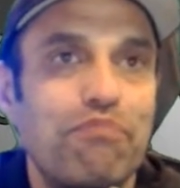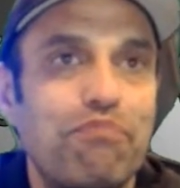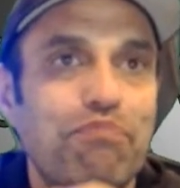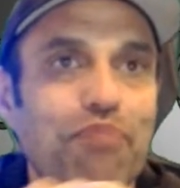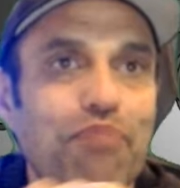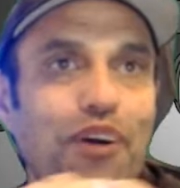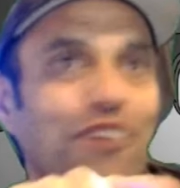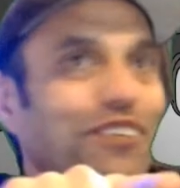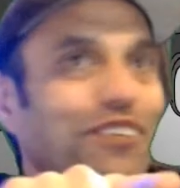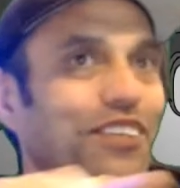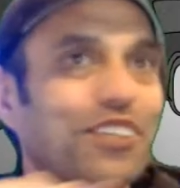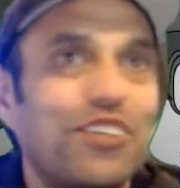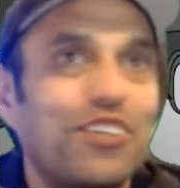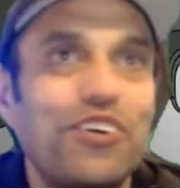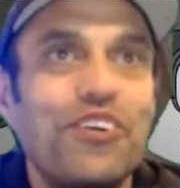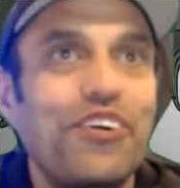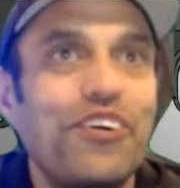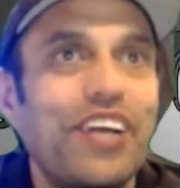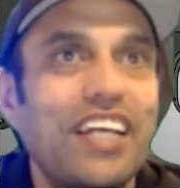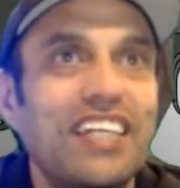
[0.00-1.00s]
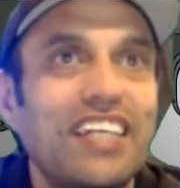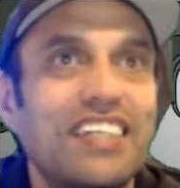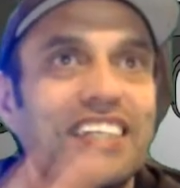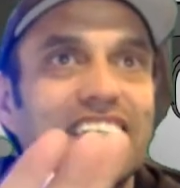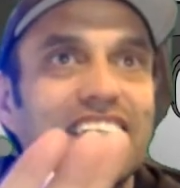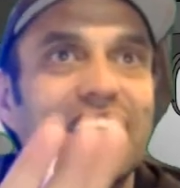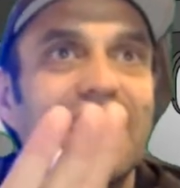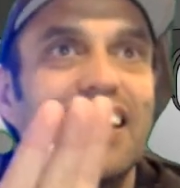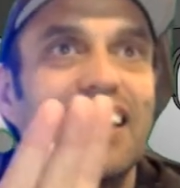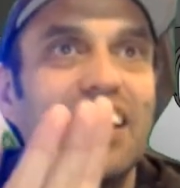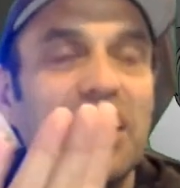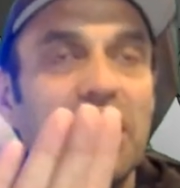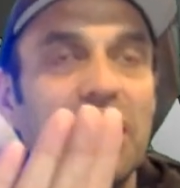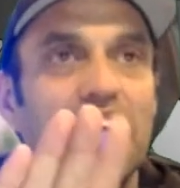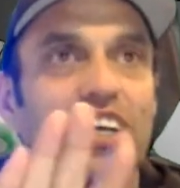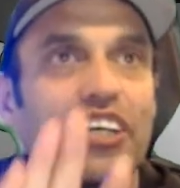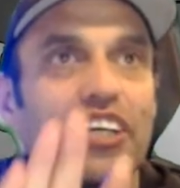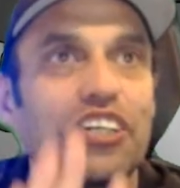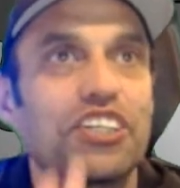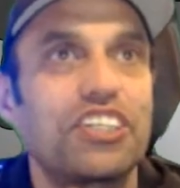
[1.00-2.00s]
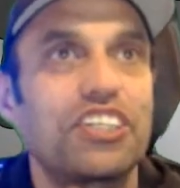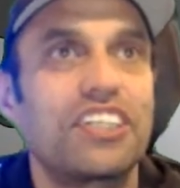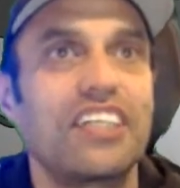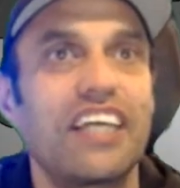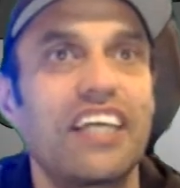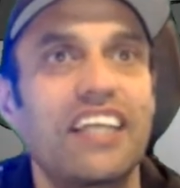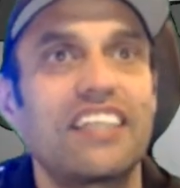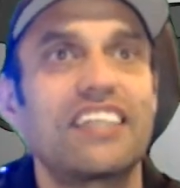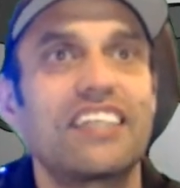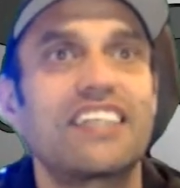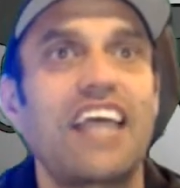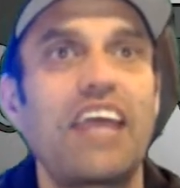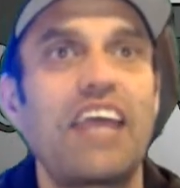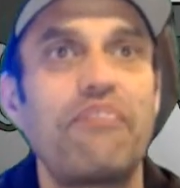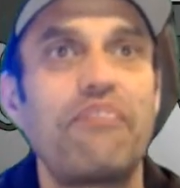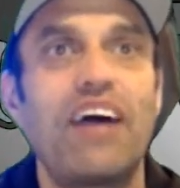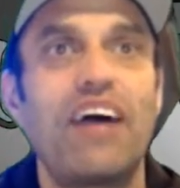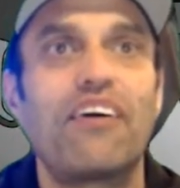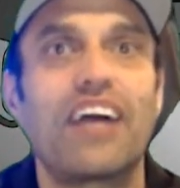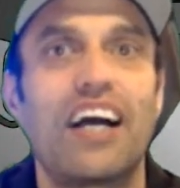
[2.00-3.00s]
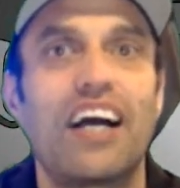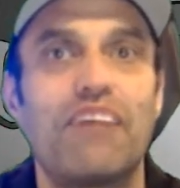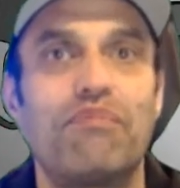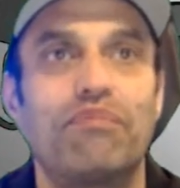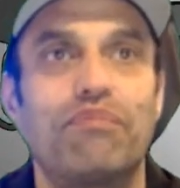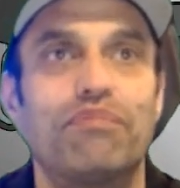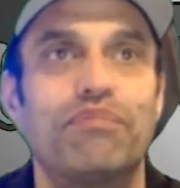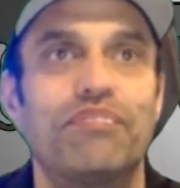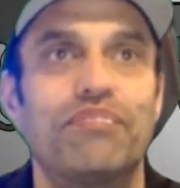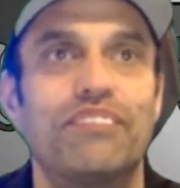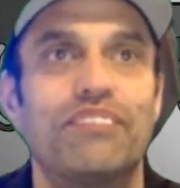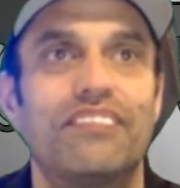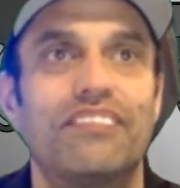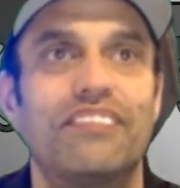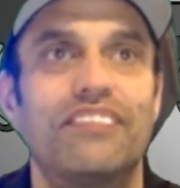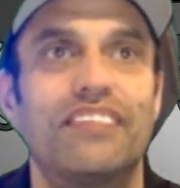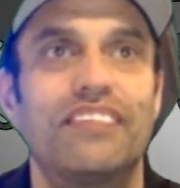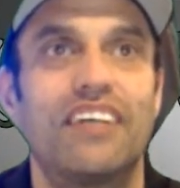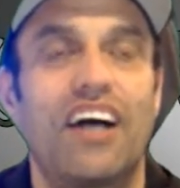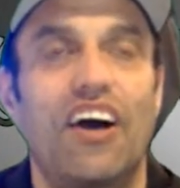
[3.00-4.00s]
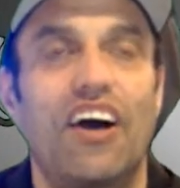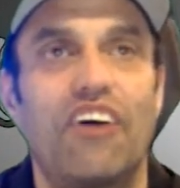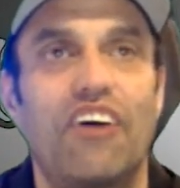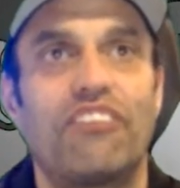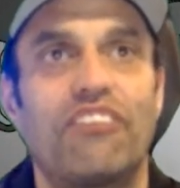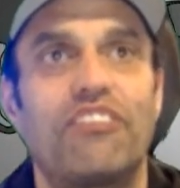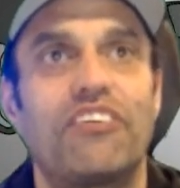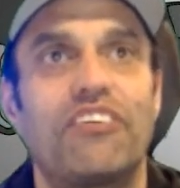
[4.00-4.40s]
Both stories could have still had the same outcome of